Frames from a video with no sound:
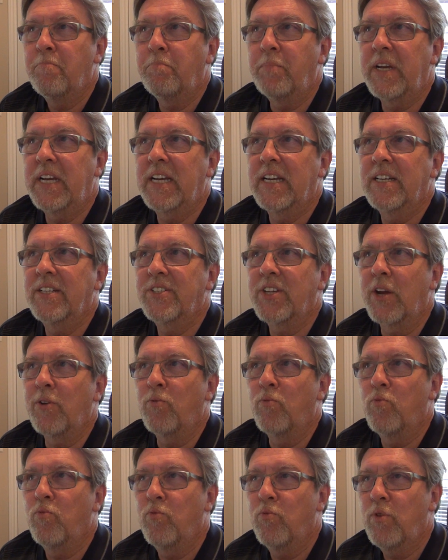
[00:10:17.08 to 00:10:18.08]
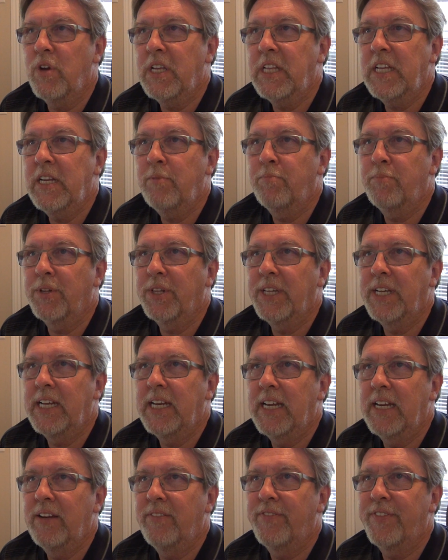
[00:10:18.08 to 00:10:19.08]
Because I really
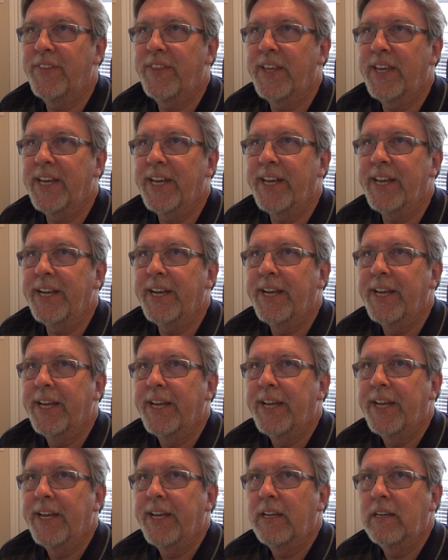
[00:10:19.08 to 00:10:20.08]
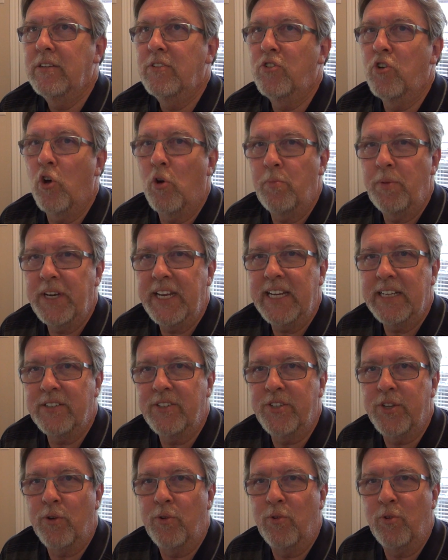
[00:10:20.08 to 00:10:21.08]
believe that nobody
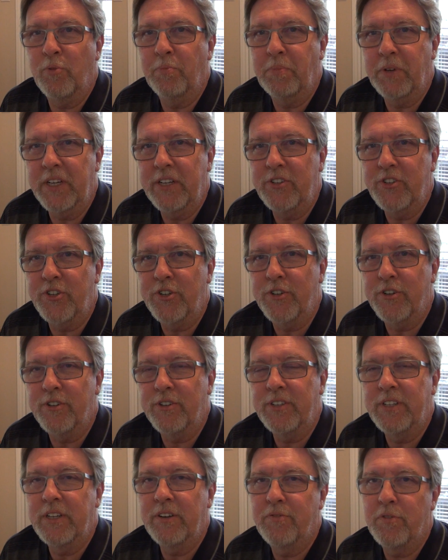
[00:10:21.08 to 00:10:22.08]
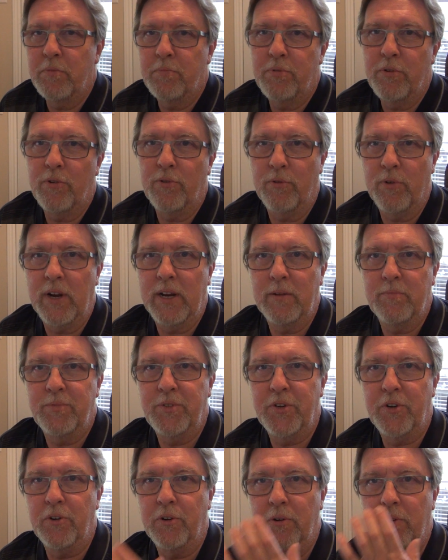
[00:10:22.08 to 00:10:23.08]
has the whole picture. Different
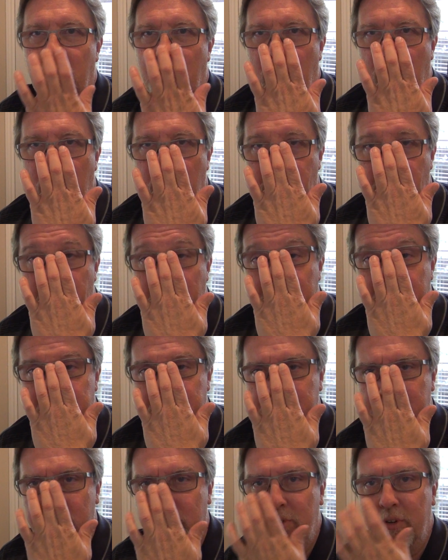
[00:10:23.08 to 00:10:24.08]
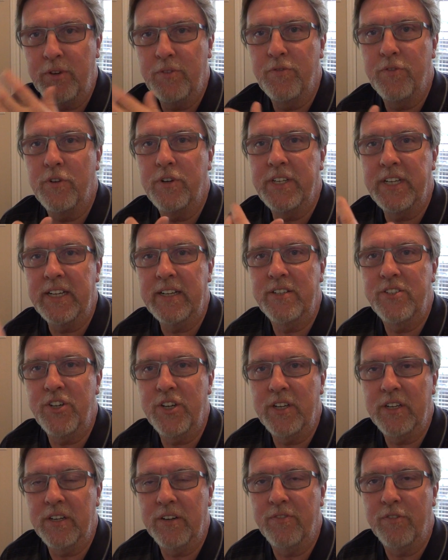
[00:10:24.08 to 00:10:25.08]
programs are best suited for
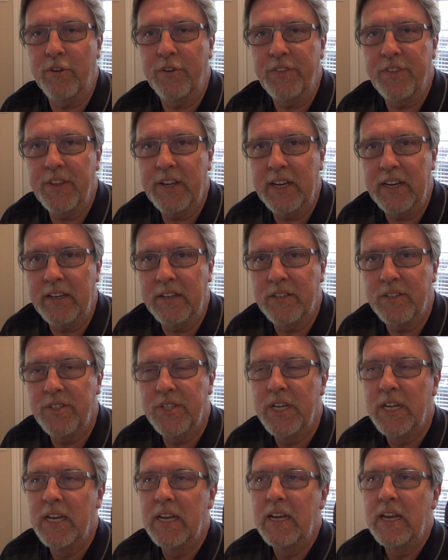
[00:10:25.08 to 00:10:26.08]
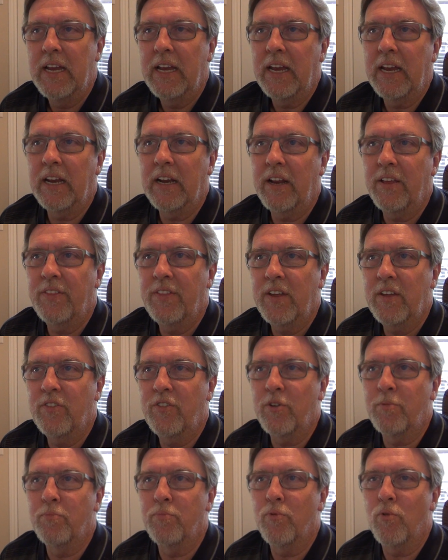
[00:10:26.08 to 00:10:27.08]
teaching different things. And I
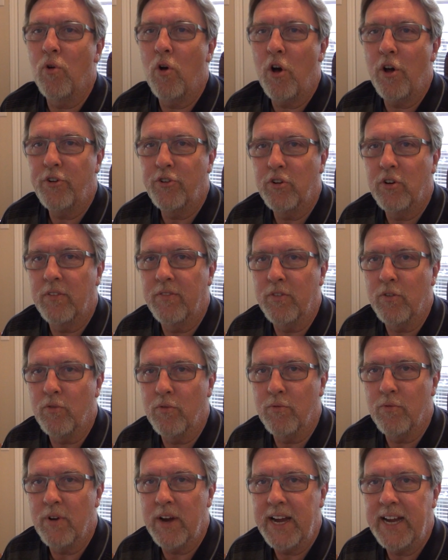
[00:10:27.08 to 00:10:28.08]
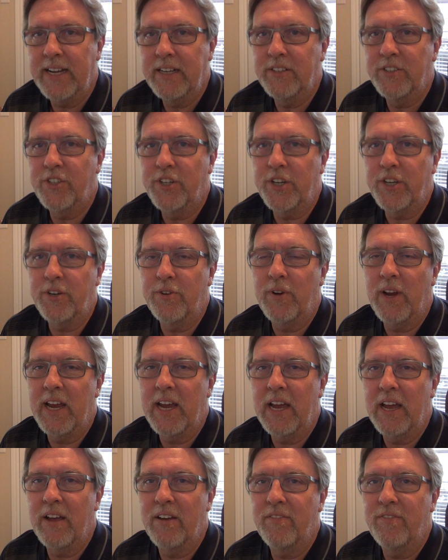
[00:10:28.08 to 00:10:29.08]
think the broader of a range that you
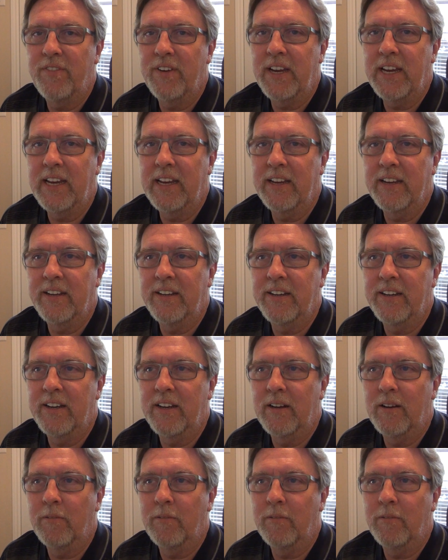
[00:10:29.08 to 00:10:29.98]
have in,